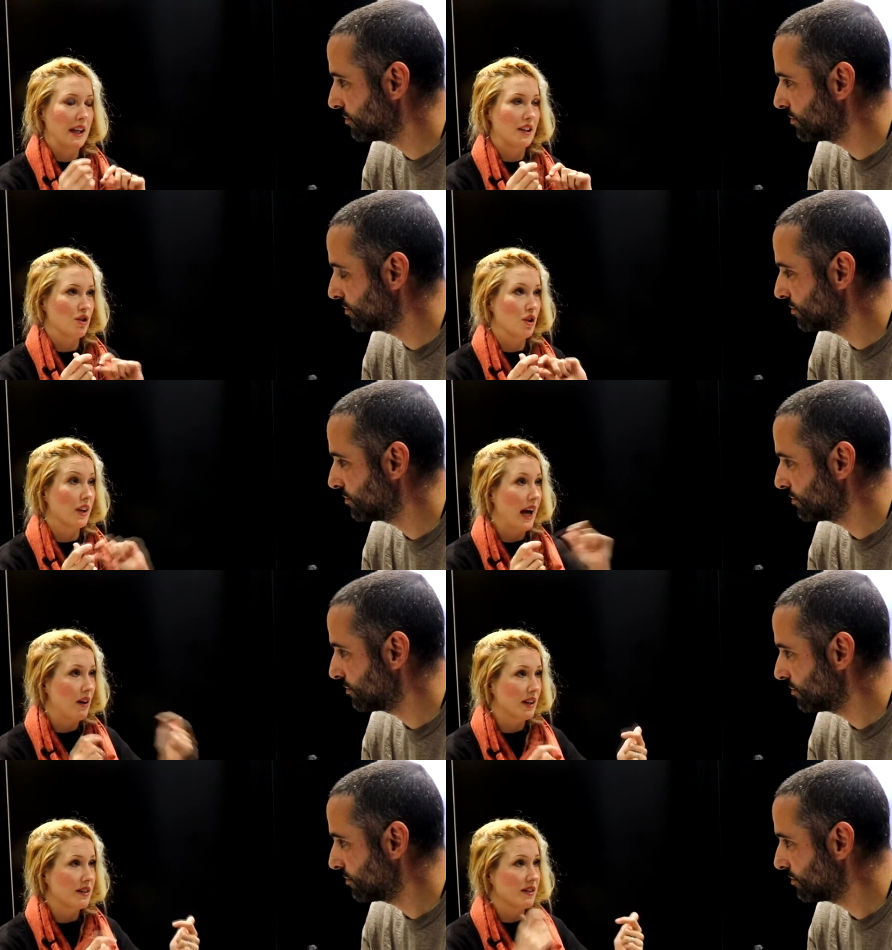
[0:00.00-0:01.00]
Speaker 1: making sure
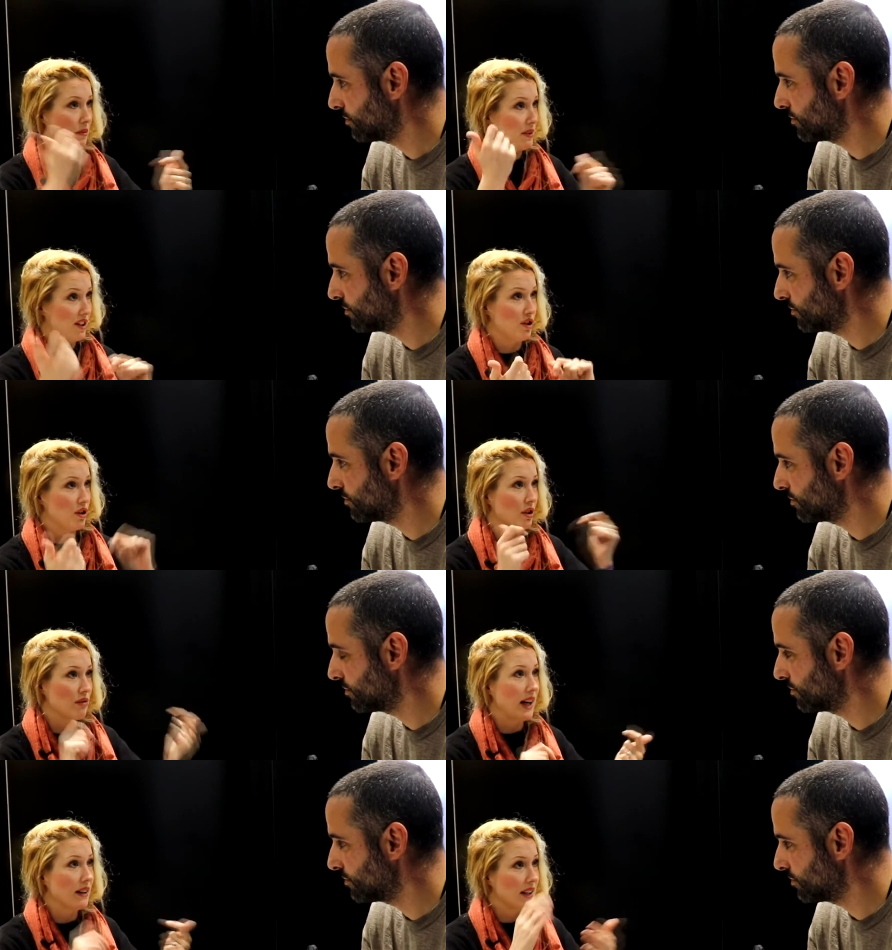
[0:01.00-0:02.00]
characters are positioned
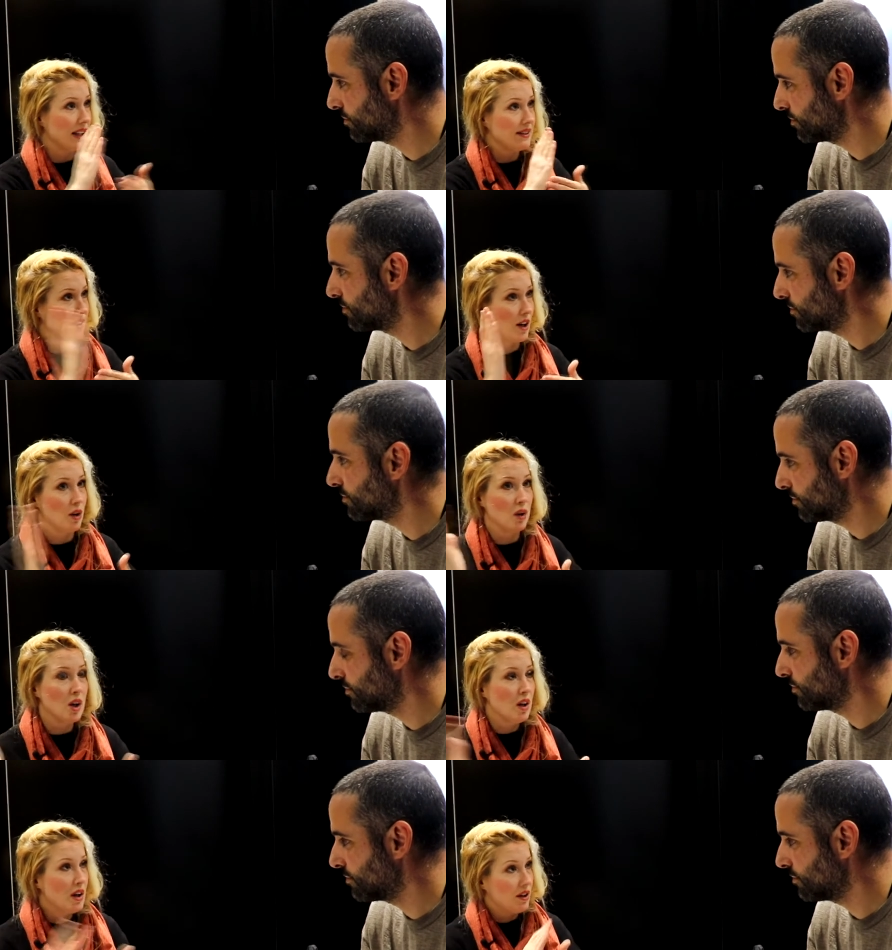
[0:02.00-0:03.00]
correctly so
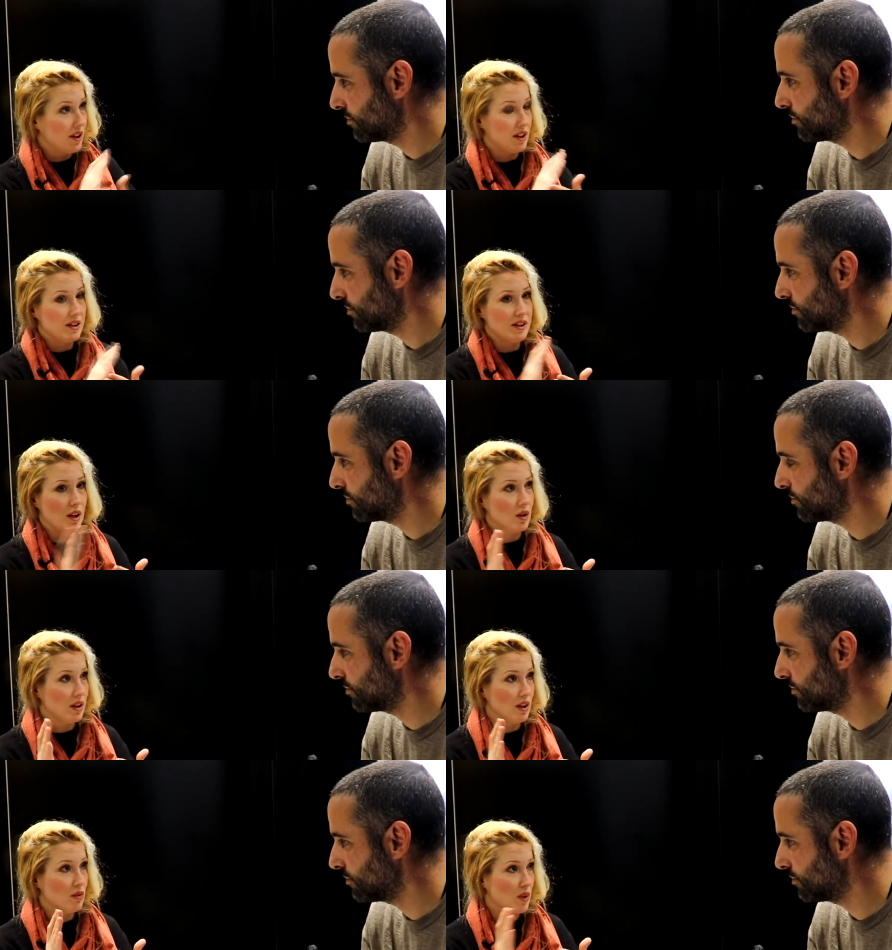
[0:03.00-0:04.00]

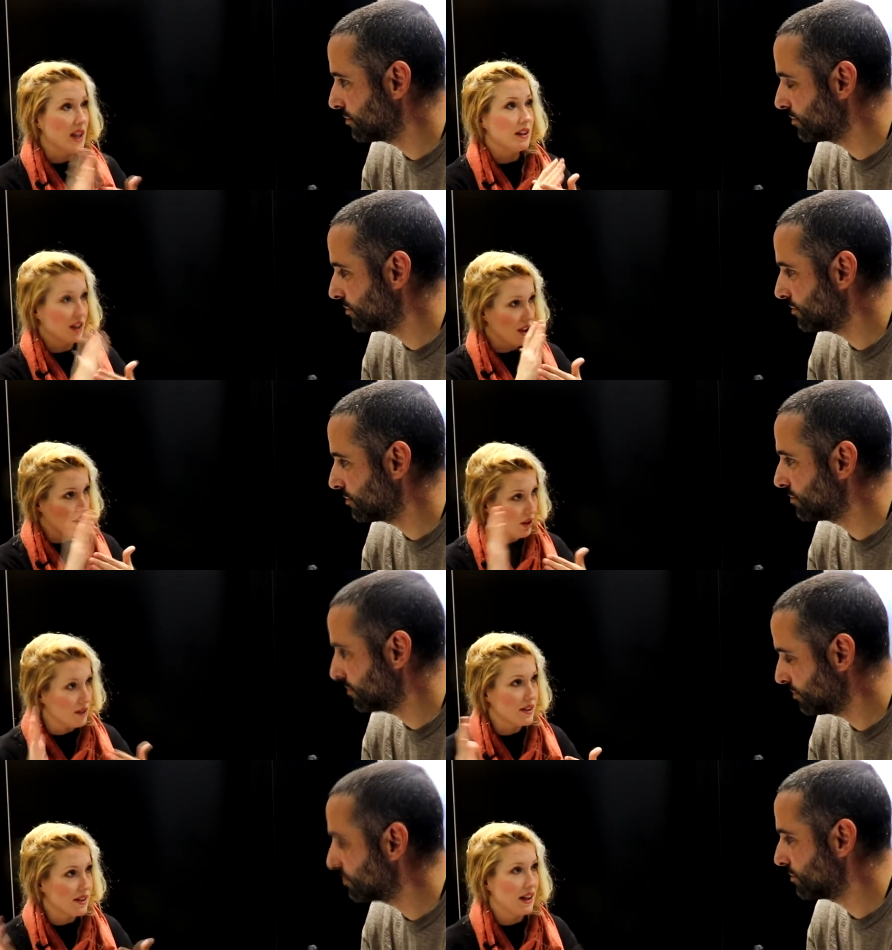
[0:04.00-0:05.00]
the reader can
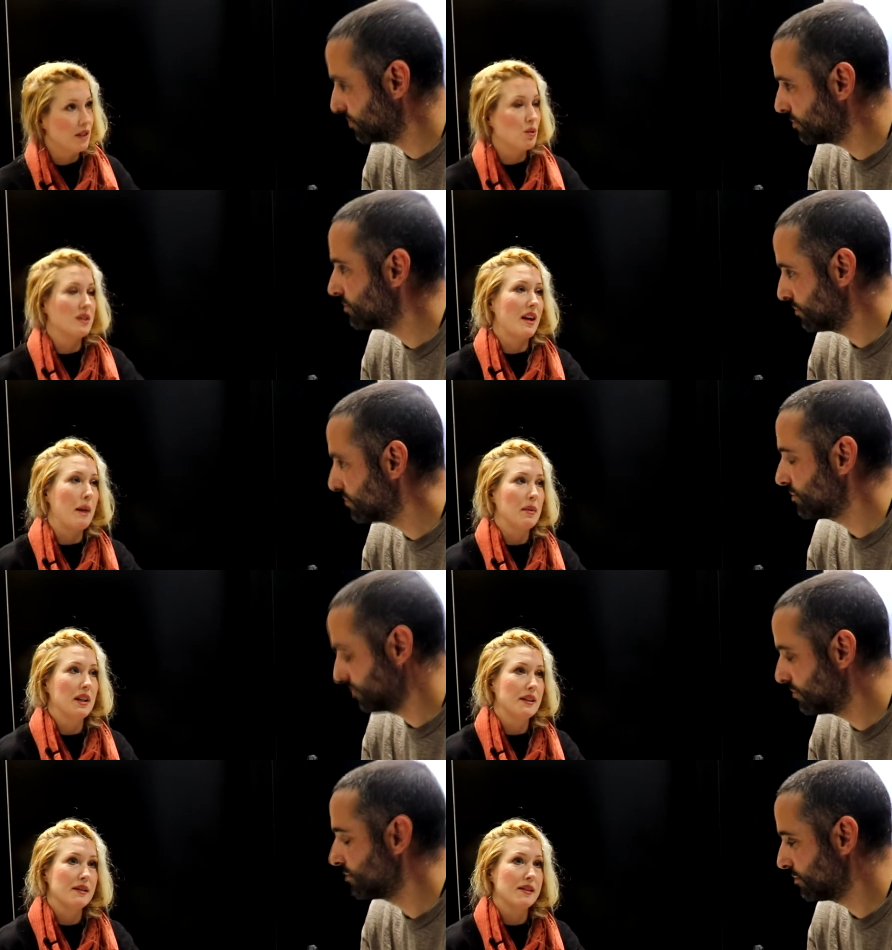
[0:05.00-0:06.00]
understand what's happening.